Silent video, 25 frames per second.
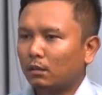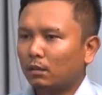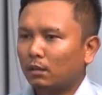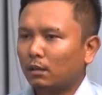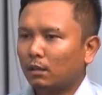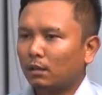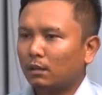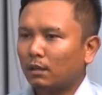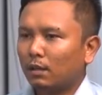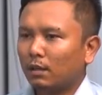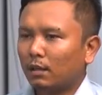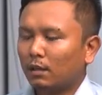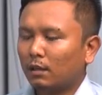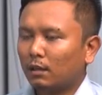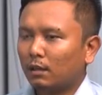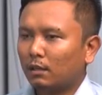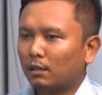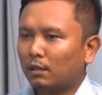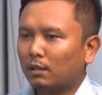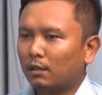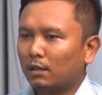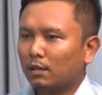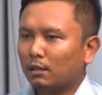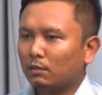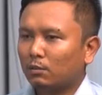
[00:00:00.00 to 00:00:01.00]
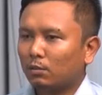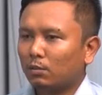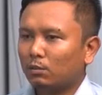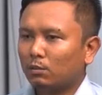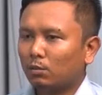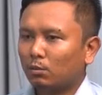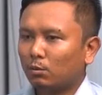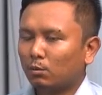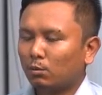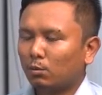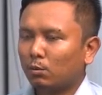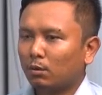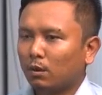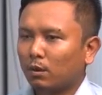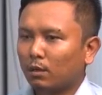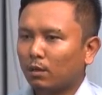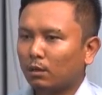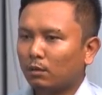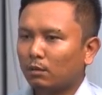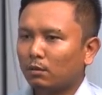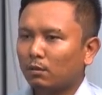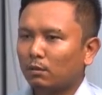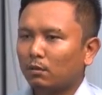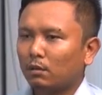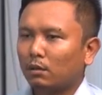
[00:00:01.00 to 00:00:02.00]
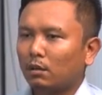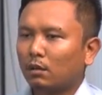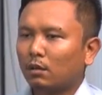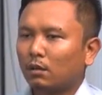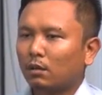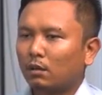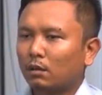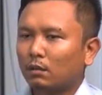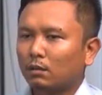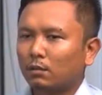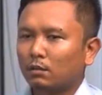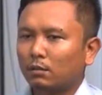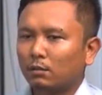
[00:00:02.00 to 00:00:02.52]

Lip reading: India is also working on